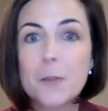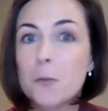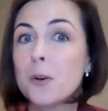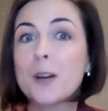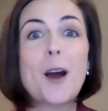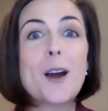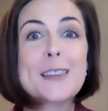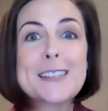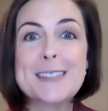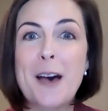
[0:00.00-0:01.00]

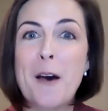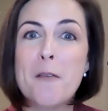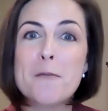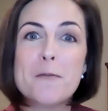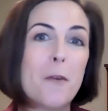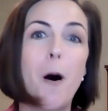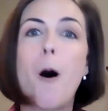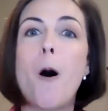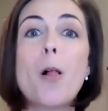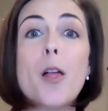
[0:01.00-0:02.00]
regardless of
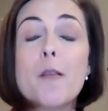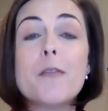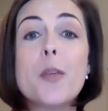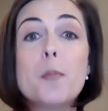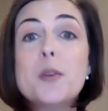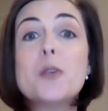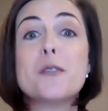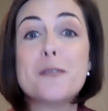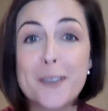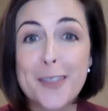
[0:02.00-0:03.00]
all of the
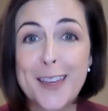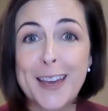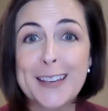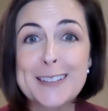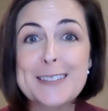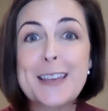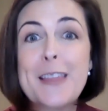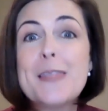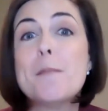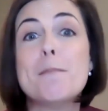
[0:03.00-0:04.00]
beautiful things
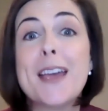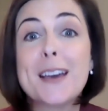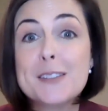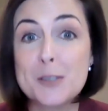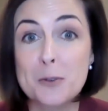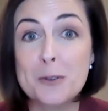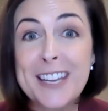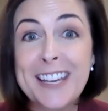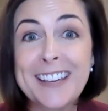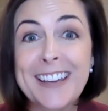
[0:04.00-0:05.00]
that make us
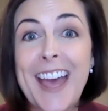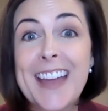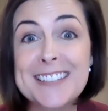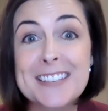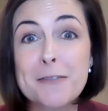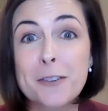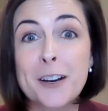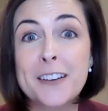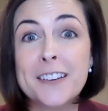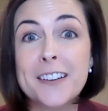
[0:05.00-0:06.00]
unique and
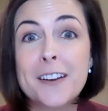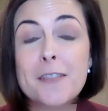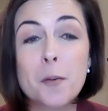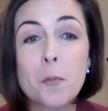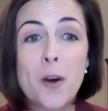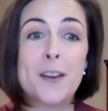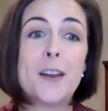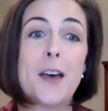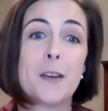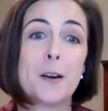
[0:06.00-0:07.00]
different from one
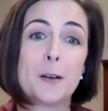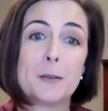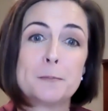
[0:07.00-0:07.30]
another.